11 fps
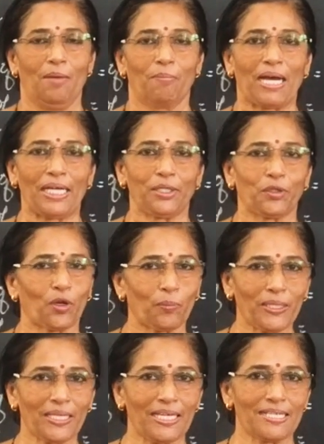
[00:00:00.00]
My
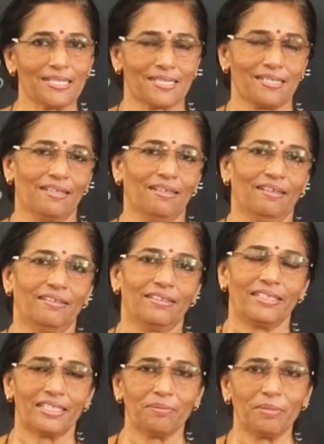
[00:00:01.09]
topic is
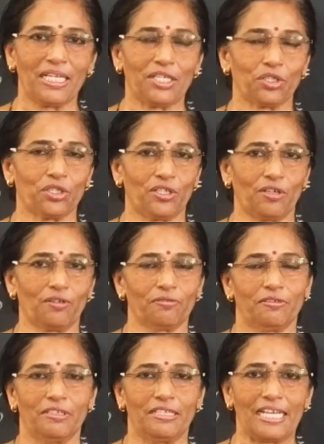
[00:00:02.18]
determination
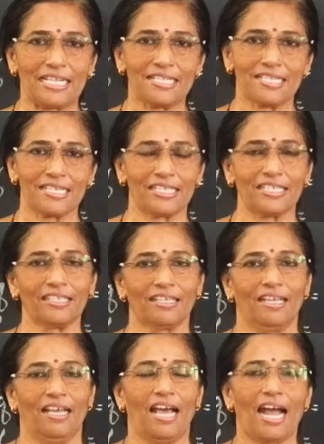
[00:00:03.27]
of density
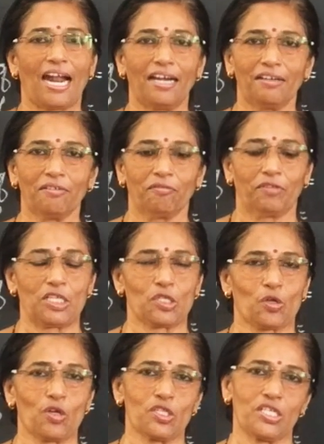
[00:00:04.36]
and
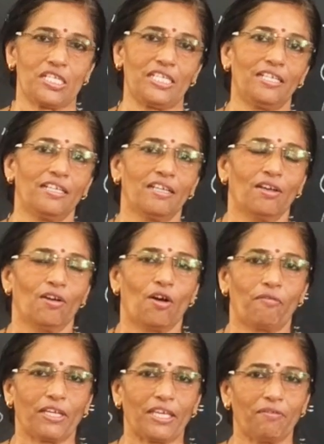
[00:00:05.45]
viscosity
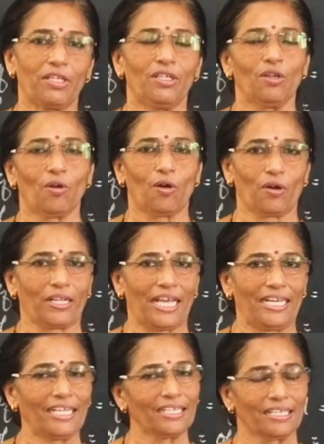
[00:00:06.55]
of a given
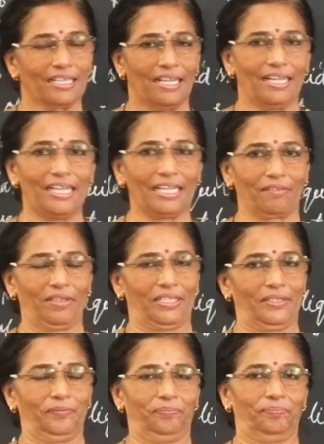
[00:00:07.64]
organic liquid.